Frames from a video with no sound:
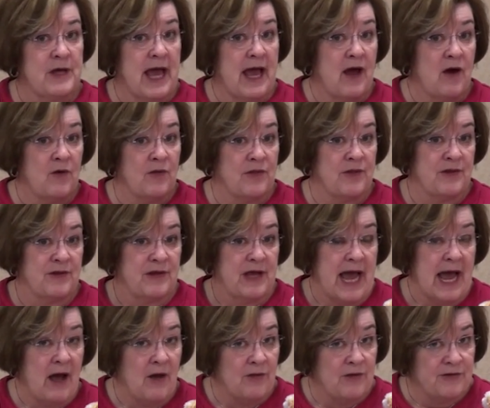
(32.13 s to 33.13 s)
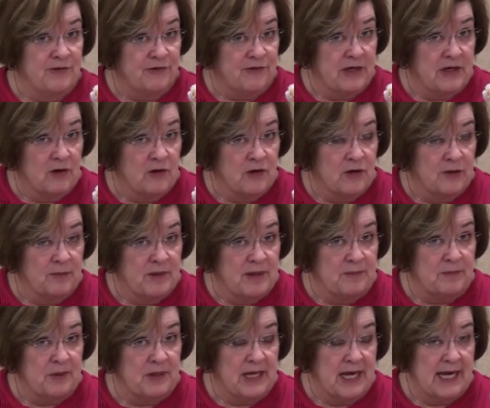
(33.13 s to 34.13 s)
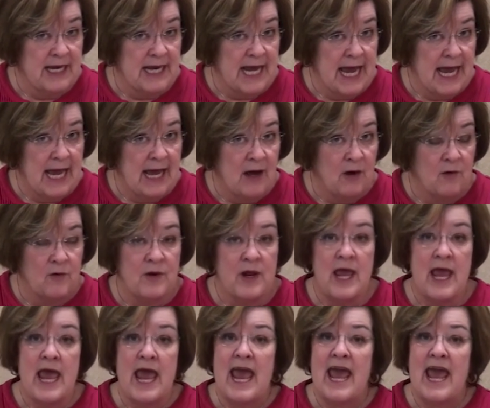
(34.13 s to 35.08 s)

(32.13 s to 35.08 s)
how the, how the skill could be played out